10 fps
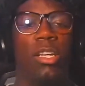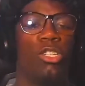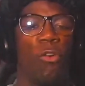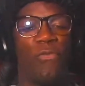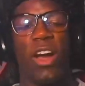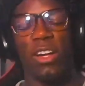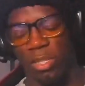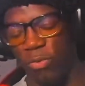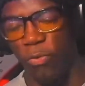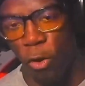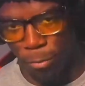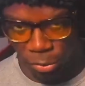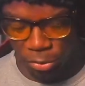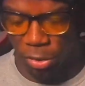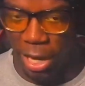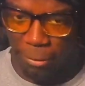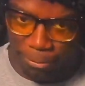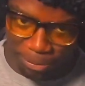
So first and foremost, okay?